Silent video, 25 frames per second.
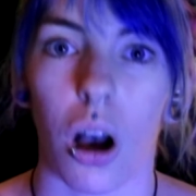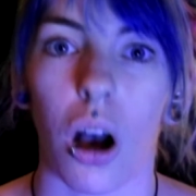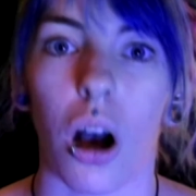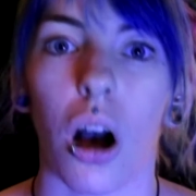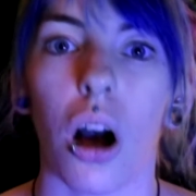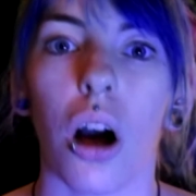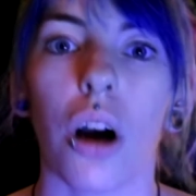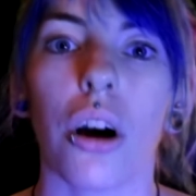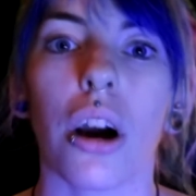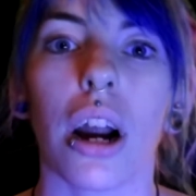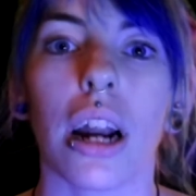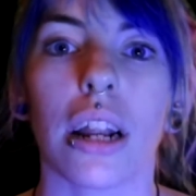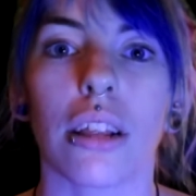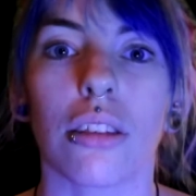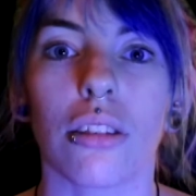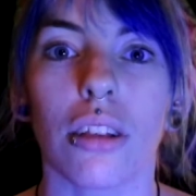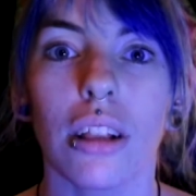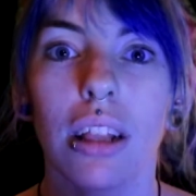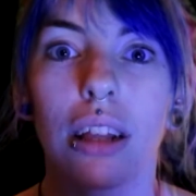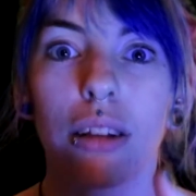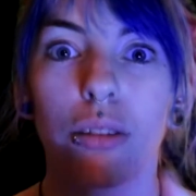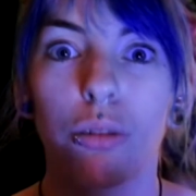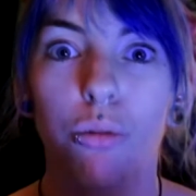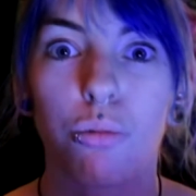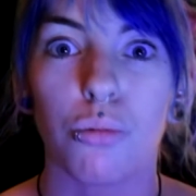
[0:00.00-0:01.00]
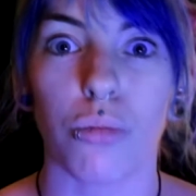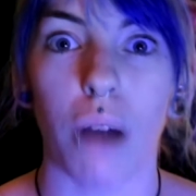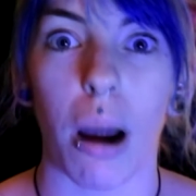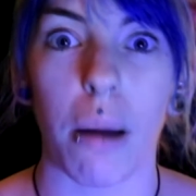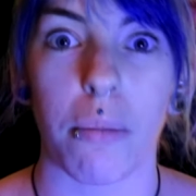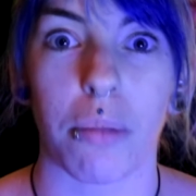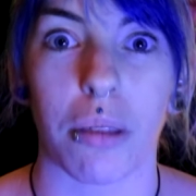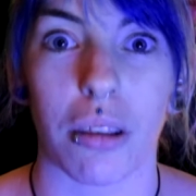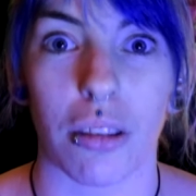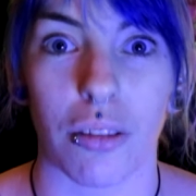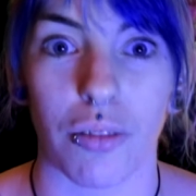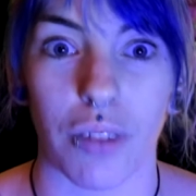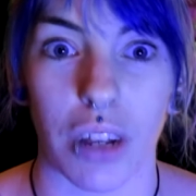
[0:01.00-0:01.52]
Alrighty, so let's wrap
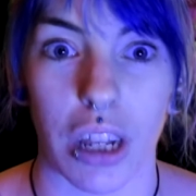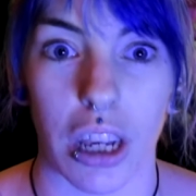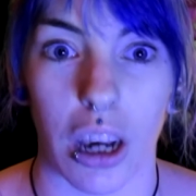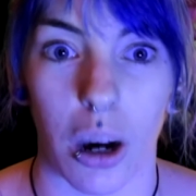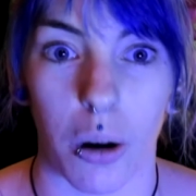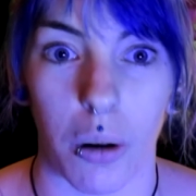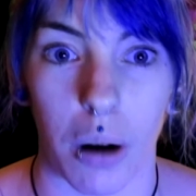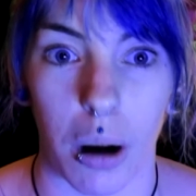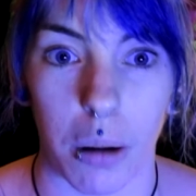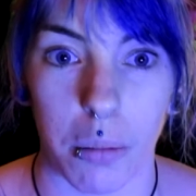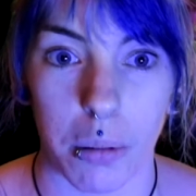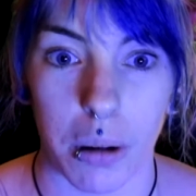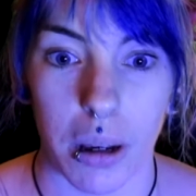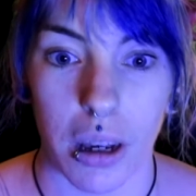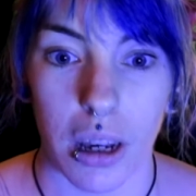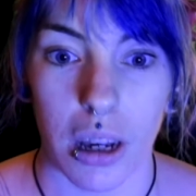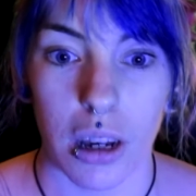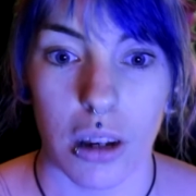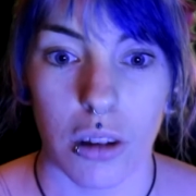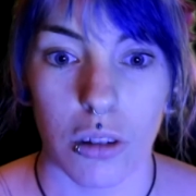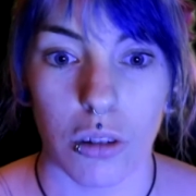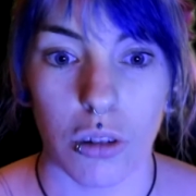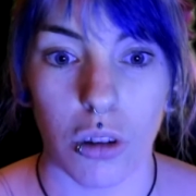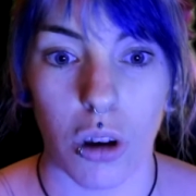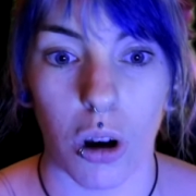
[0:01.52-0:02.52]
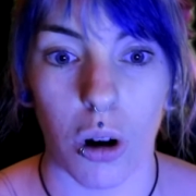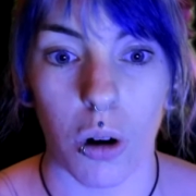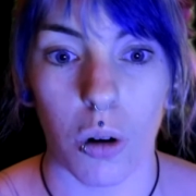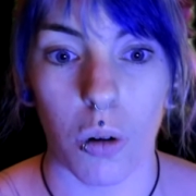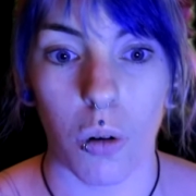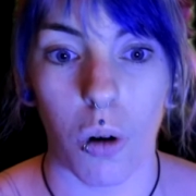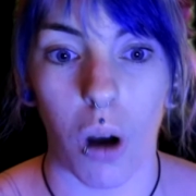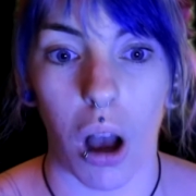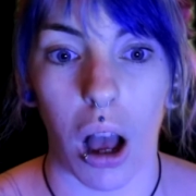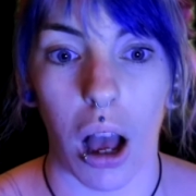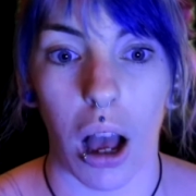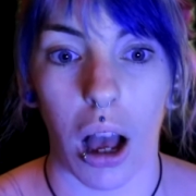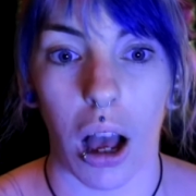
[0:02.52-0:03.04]
this video up. So
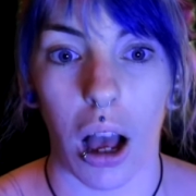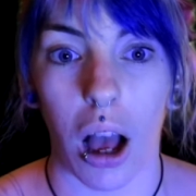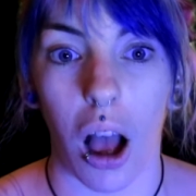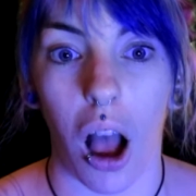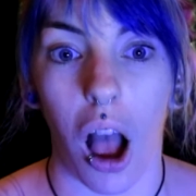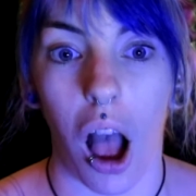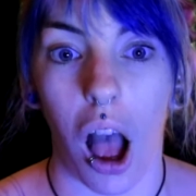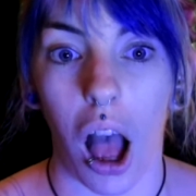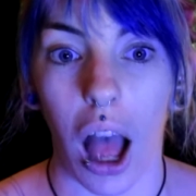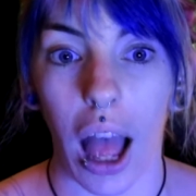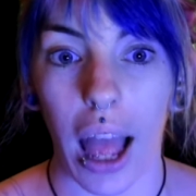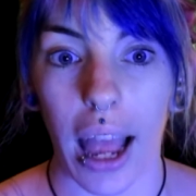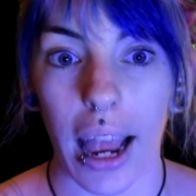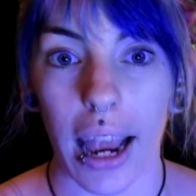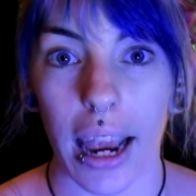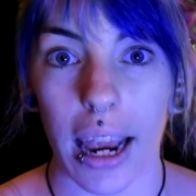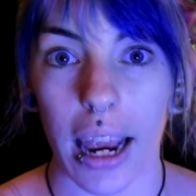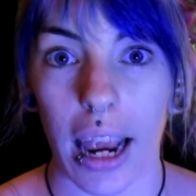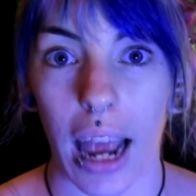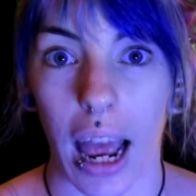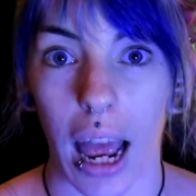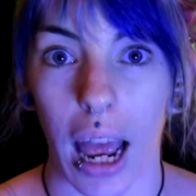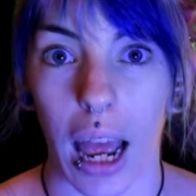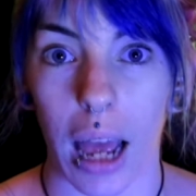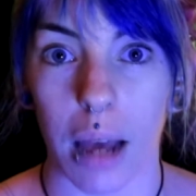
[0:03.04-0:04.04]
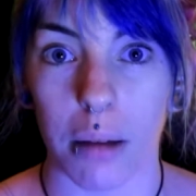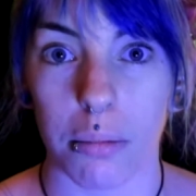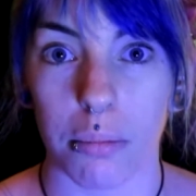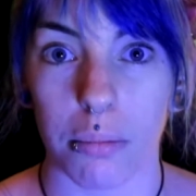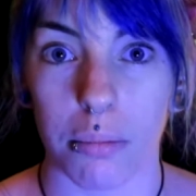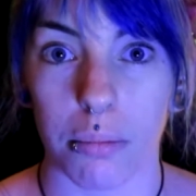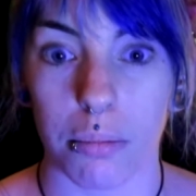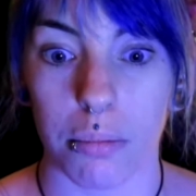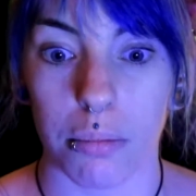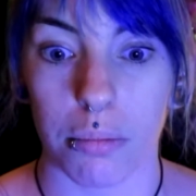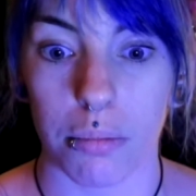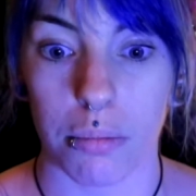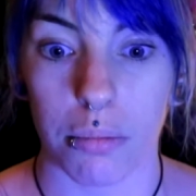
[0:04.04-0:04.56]
I
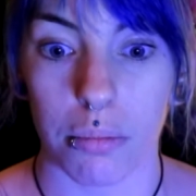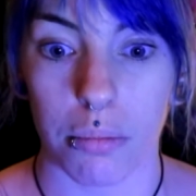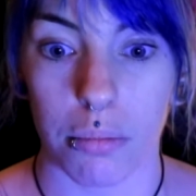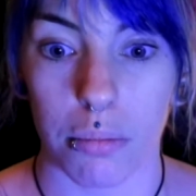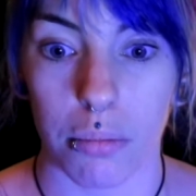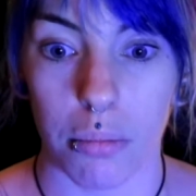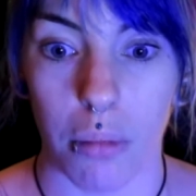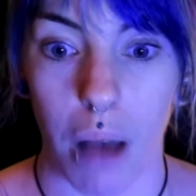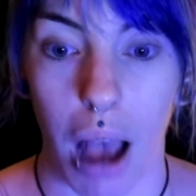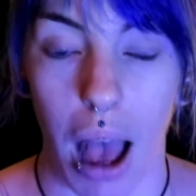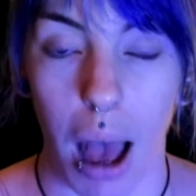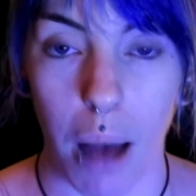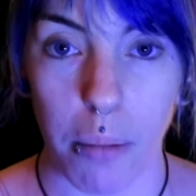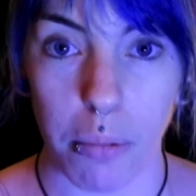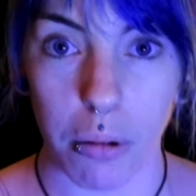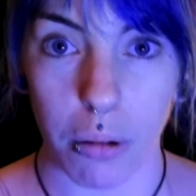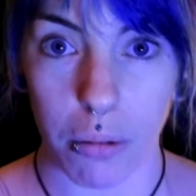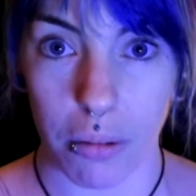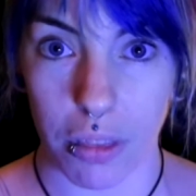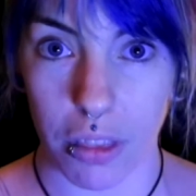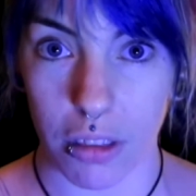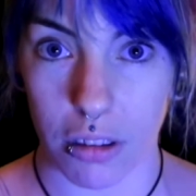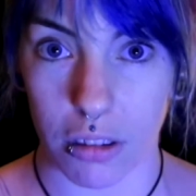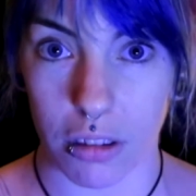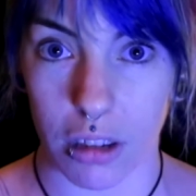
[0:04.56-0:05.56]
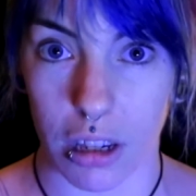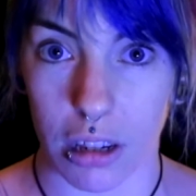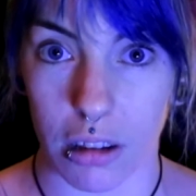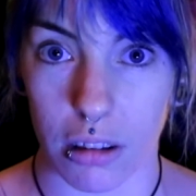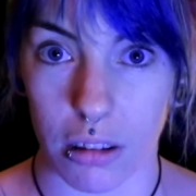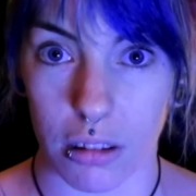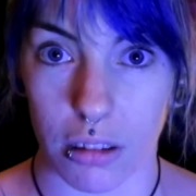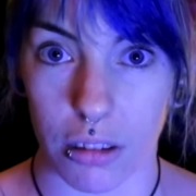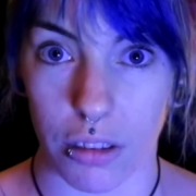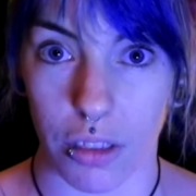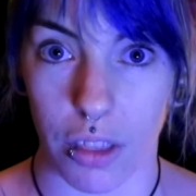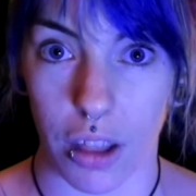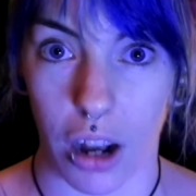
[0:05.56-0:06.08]
am happy with the
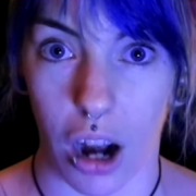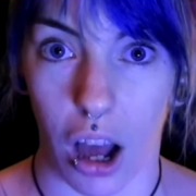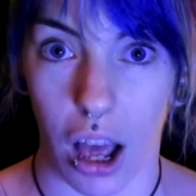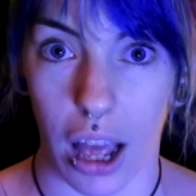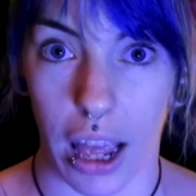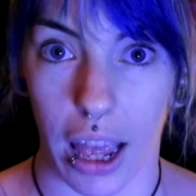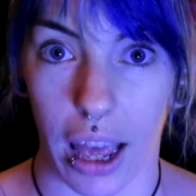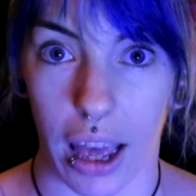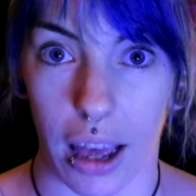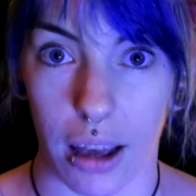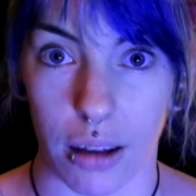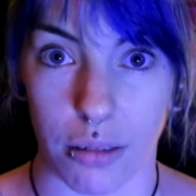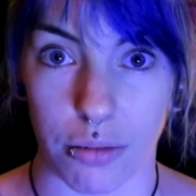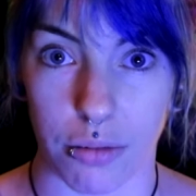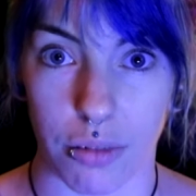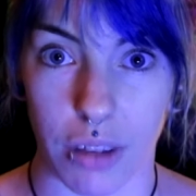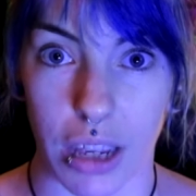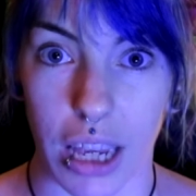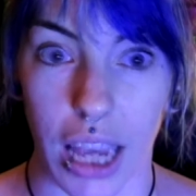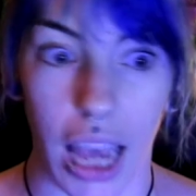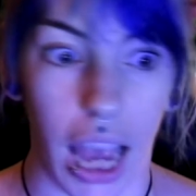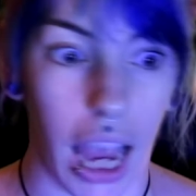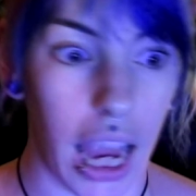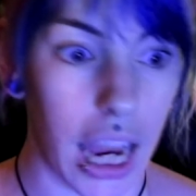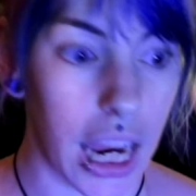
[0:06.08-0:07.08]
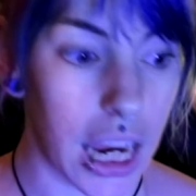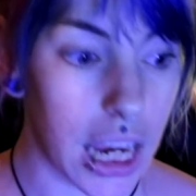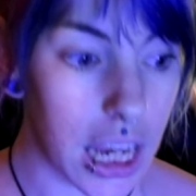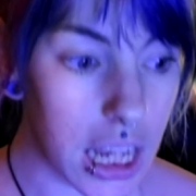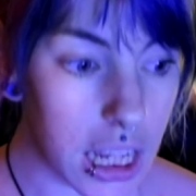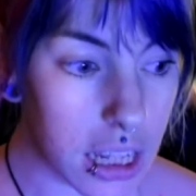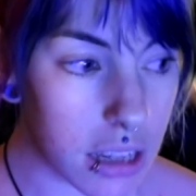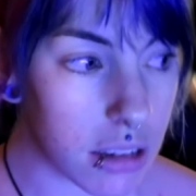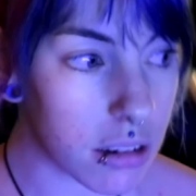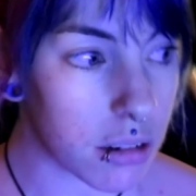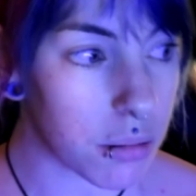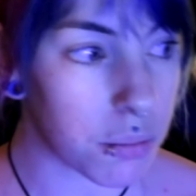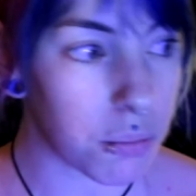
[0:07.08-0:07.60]
skills that I have
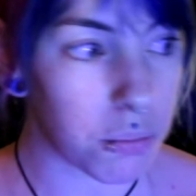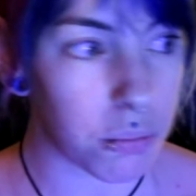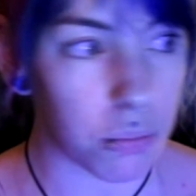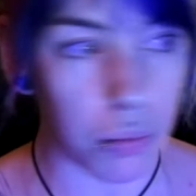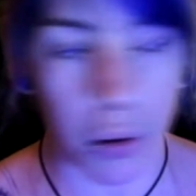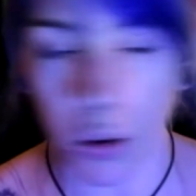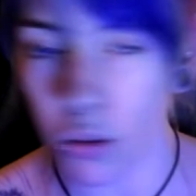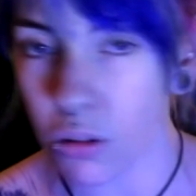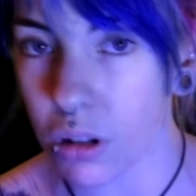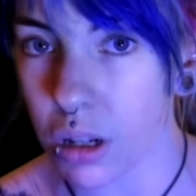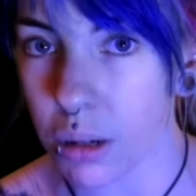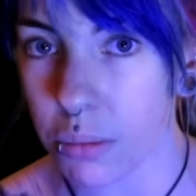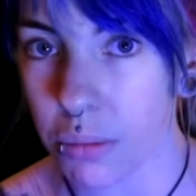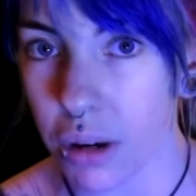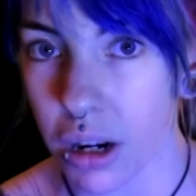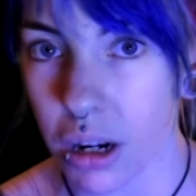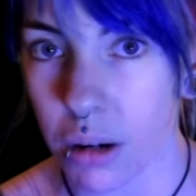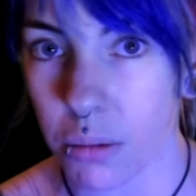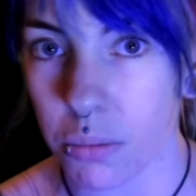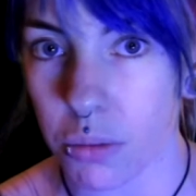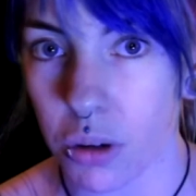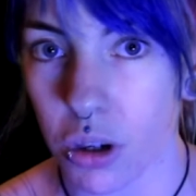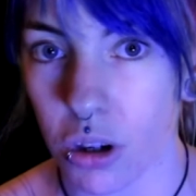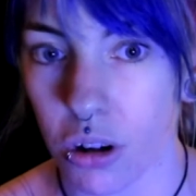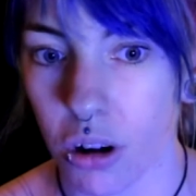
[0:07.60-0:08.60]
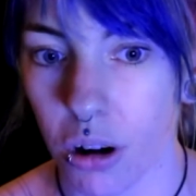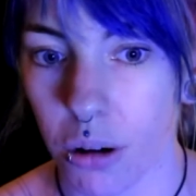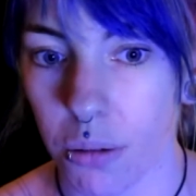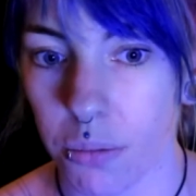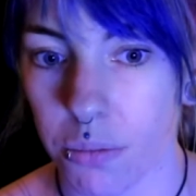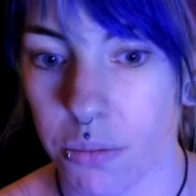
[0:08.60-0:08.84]
gained building my computer.